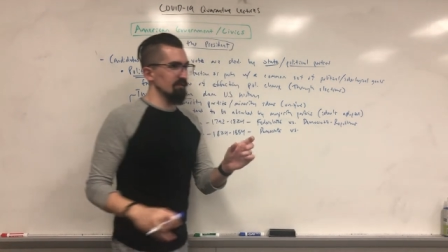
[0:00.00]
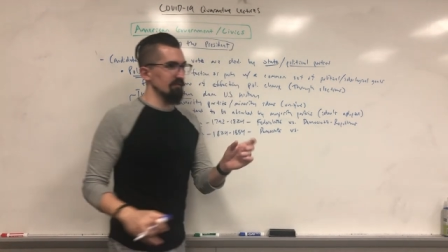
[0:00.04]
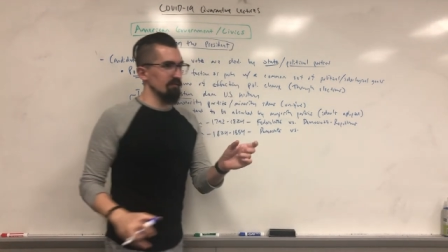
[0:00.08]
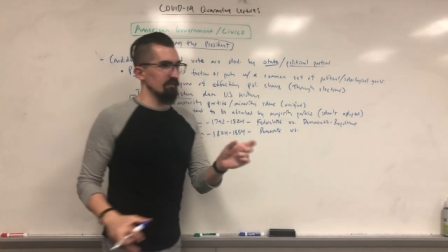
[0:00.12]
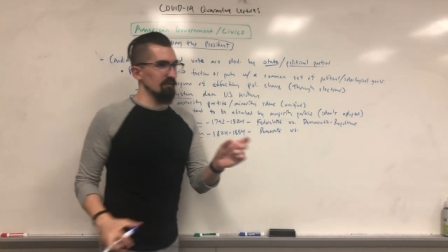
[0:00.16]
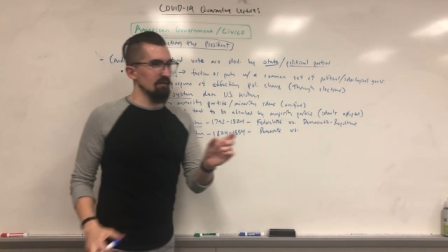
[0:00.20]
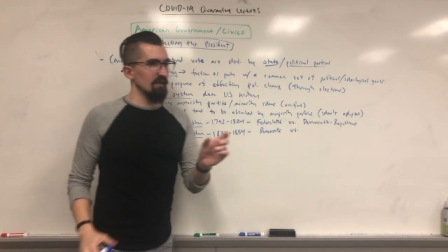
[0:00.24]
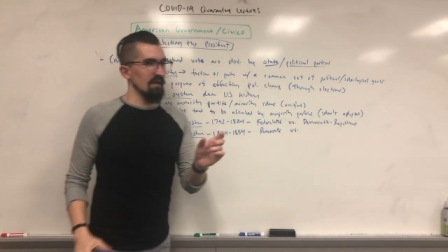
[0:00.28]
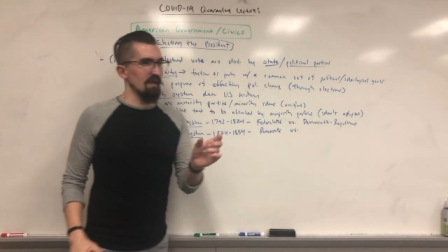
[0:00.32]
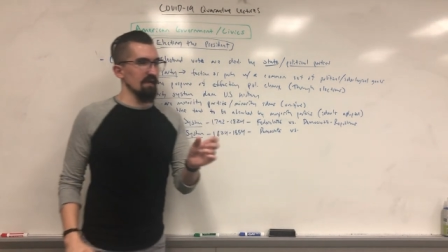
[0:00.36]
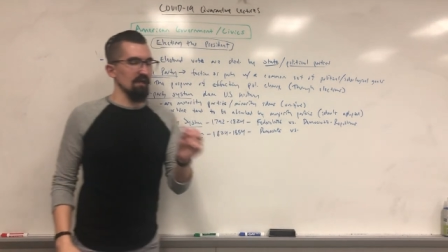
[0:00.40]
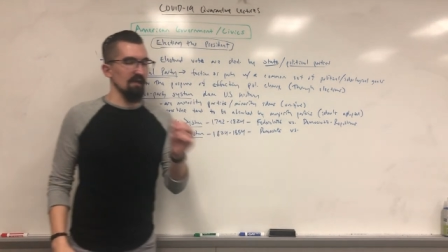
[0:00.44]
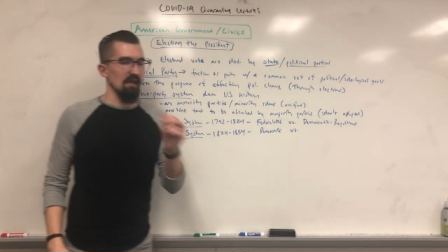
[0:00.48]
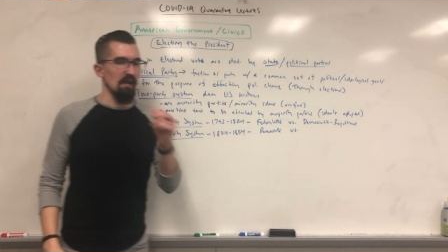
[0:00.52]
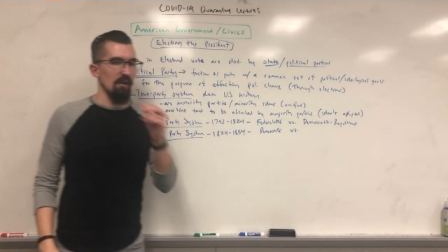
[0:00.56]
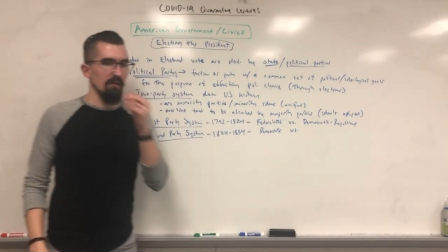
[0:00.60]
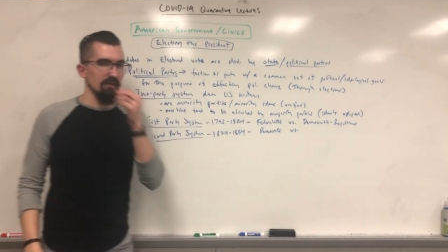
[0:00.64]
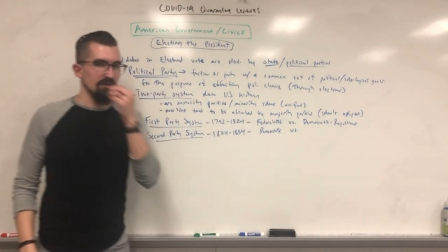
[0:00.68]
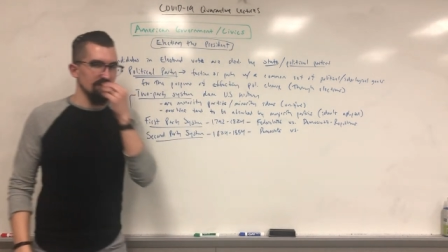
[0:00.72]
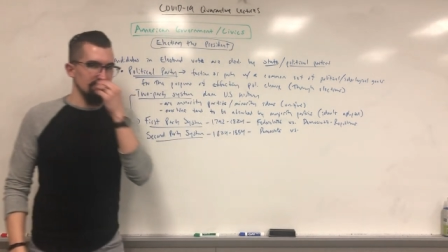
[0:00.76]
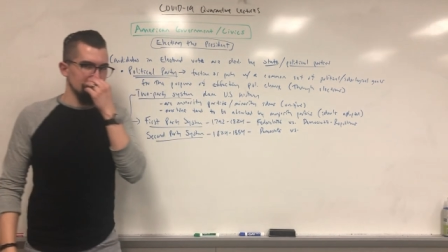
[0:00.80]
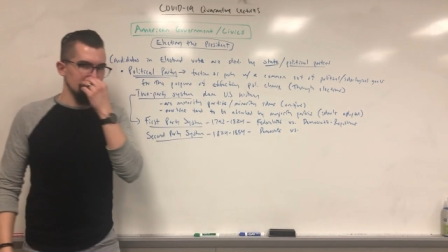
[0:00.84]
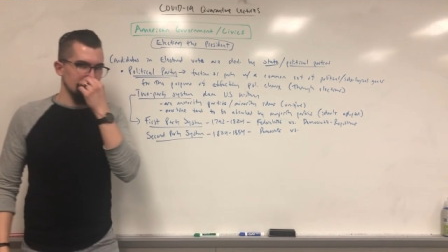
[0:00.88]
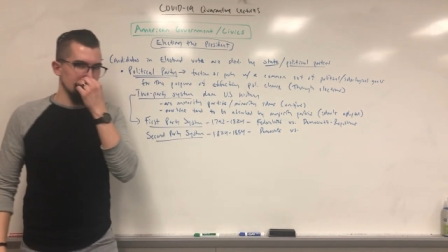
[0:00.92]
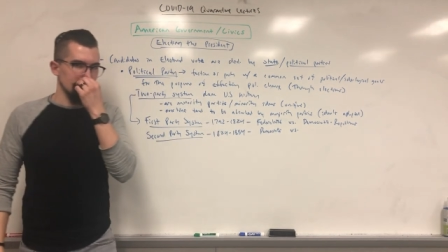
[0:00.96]
different economic
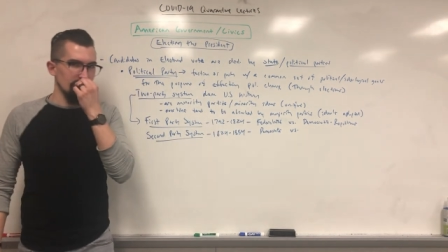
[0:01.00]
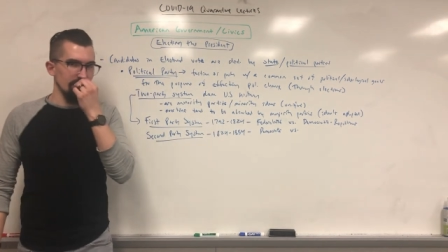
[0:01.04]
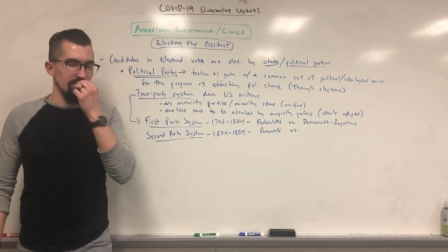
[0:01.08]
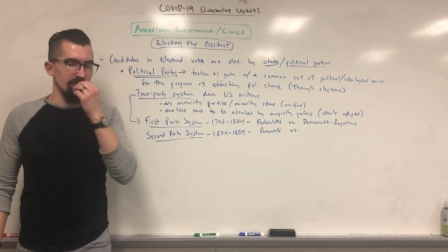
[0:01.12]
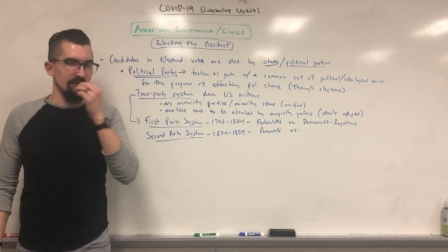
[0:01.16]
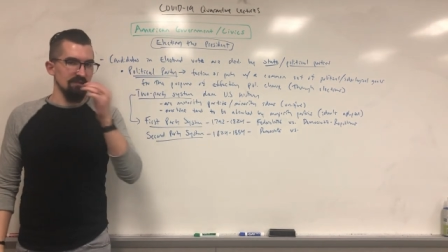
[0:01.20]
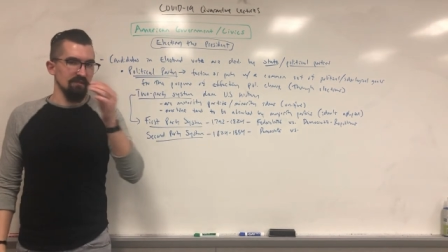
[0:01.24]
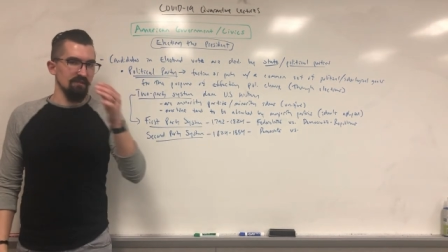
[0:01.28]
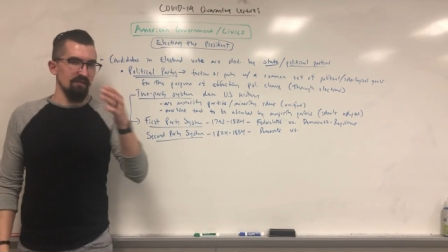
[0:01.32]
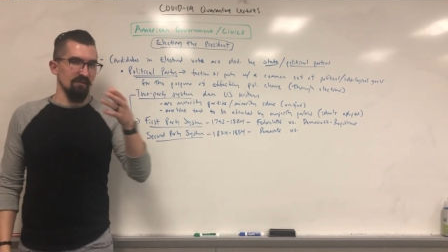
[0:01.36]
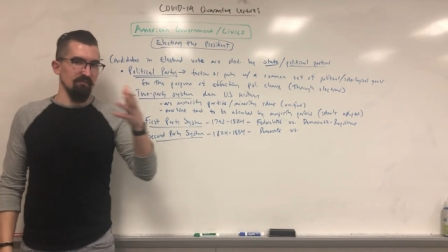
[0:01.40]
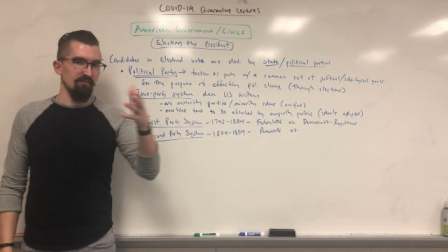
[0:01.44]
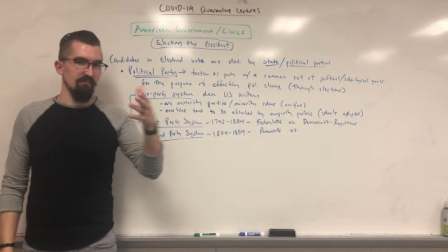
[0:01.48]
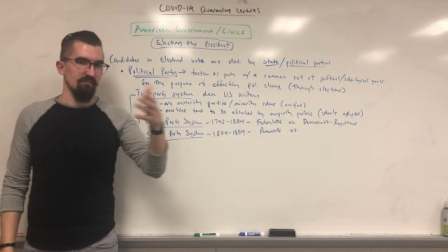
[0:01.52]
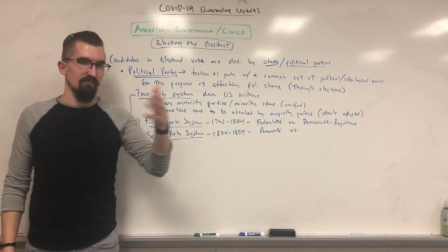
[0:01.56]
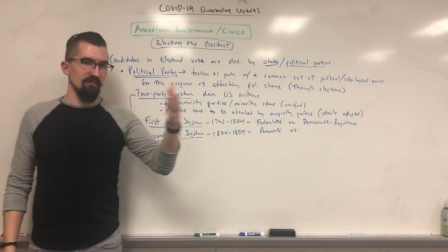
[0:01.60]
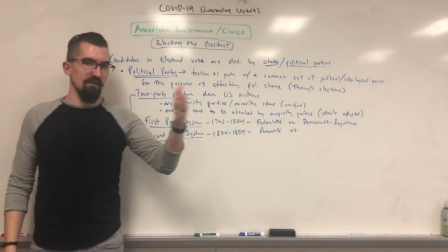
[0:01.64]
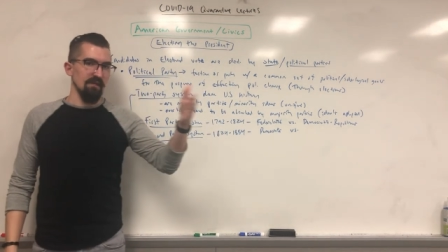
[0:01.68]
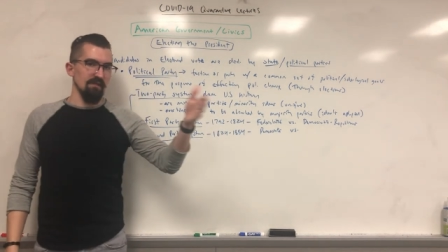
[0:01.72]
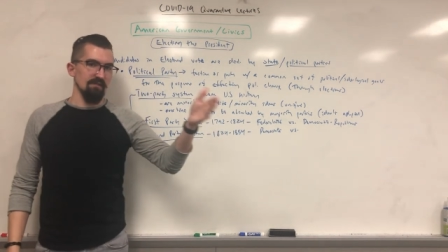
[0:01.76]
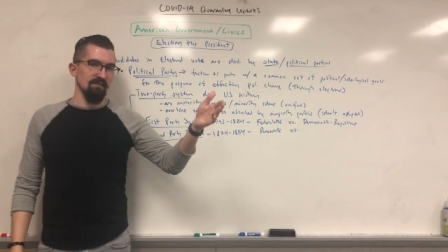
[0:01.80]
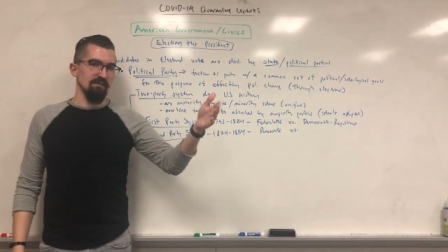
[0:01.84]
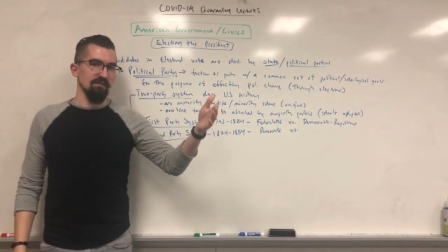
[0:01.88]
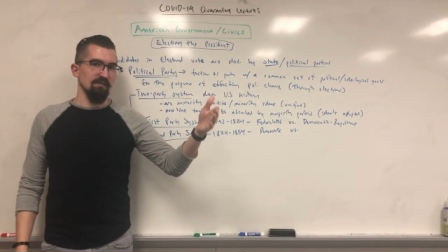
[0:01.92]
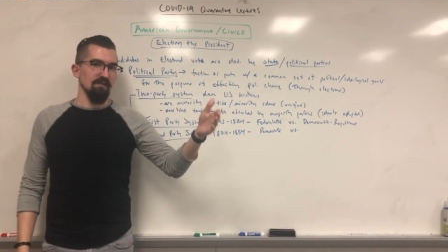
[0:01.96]
disagreements
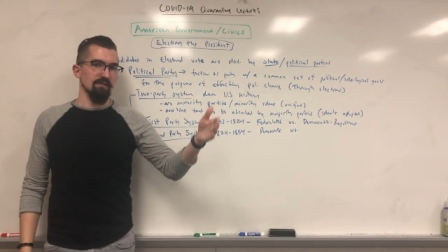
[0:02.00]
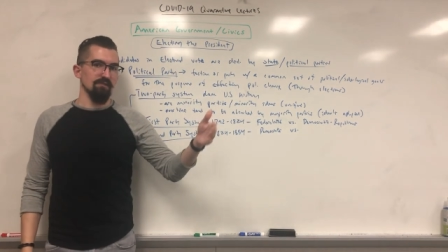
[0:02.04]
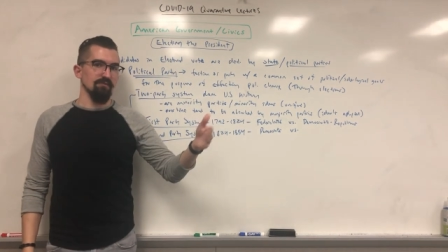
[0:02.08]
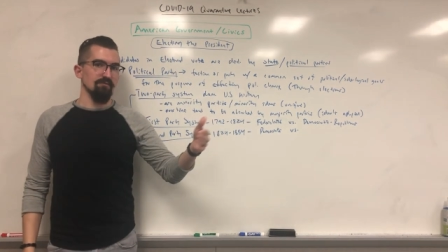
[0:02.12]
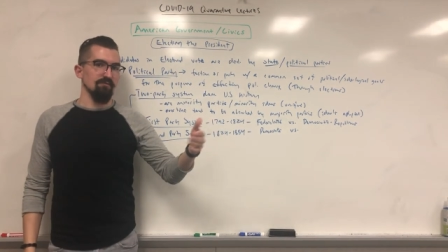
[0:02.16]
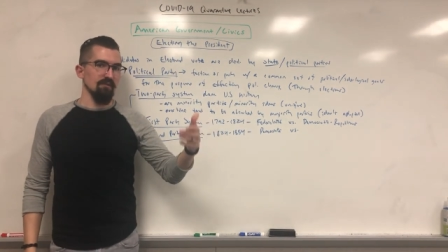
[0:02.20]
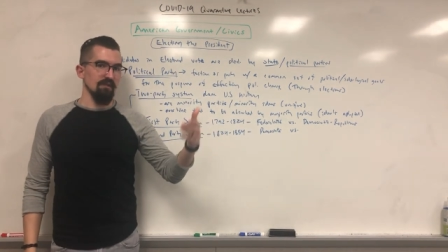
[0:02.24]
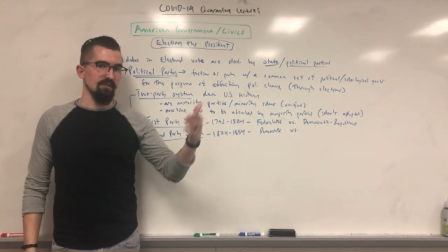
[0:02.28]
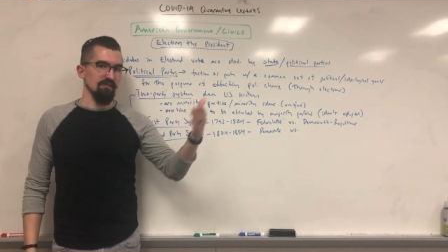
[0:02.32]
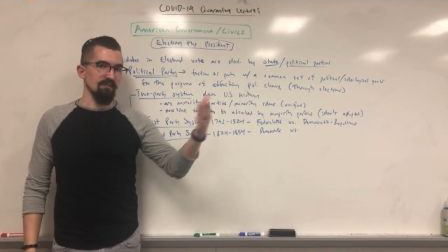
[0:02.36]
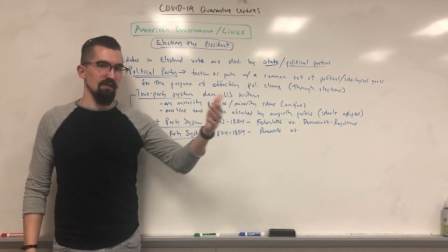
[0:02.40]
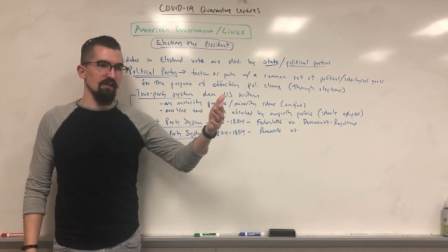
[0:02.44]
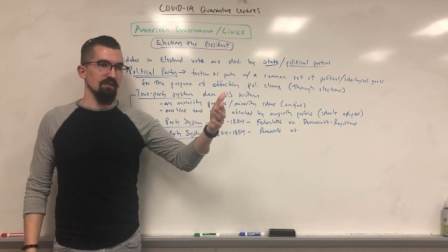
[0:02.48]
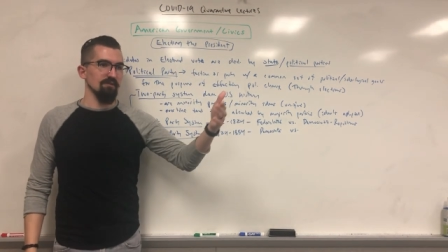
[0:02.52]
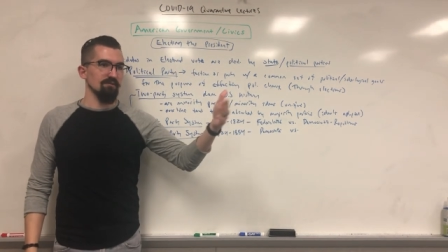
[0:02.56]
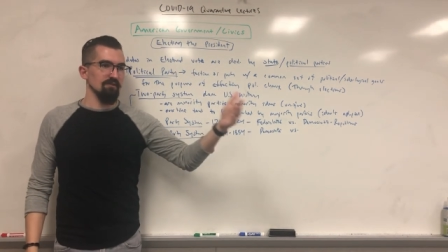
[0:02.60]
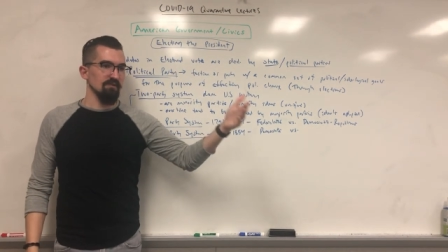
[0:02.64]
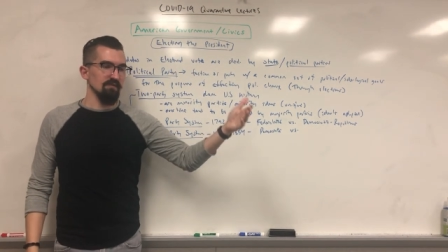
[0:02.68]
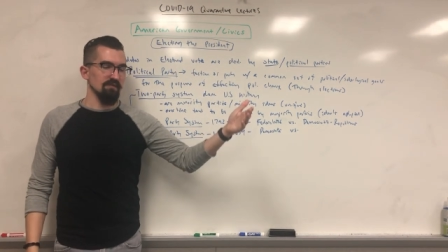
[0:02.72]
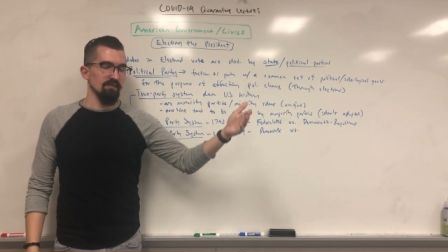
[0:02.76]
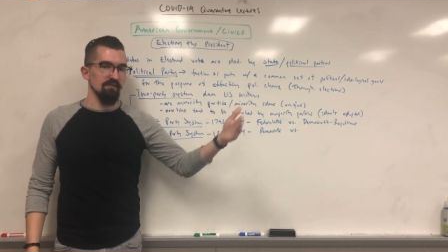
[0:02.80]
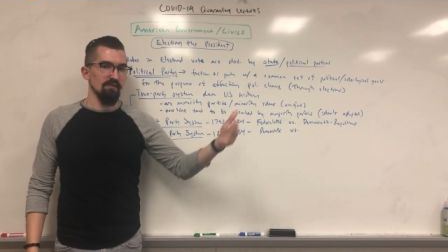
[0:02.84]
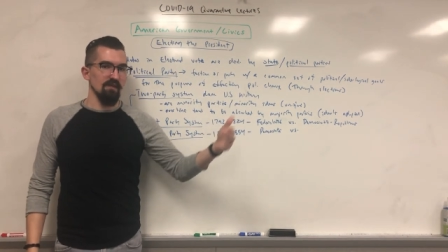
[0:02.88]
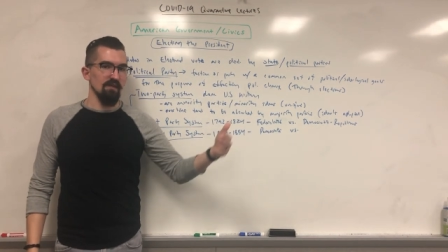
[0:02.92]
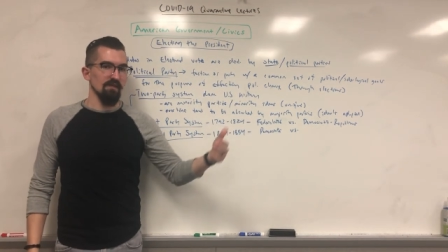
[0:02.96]
as industrialization
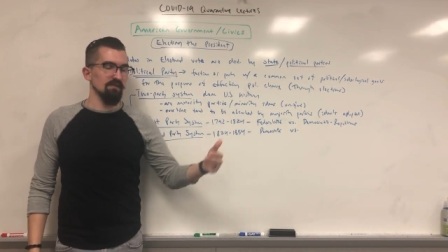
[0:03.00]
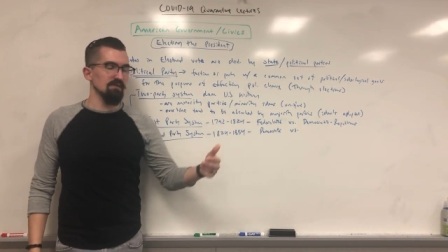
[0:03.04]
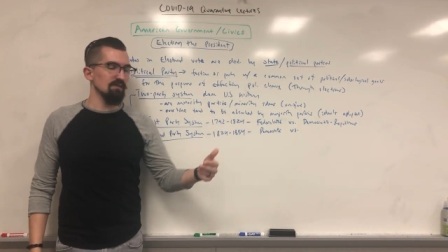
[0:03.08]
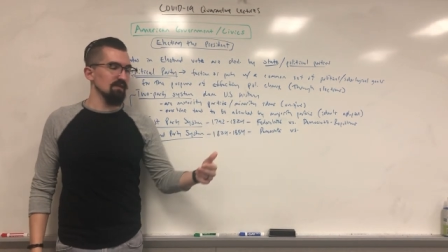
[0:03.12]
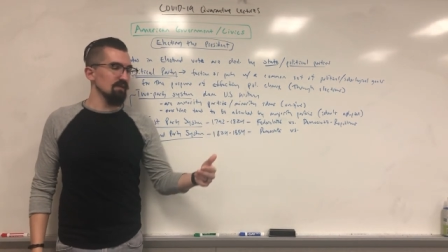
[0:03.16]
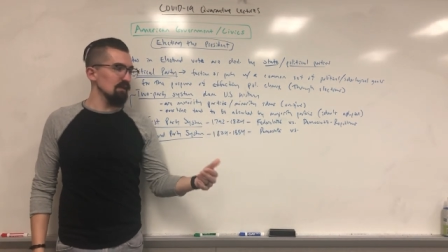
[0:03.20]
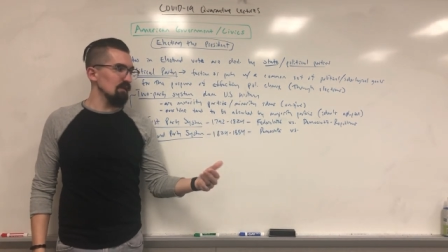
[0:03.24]
sets in,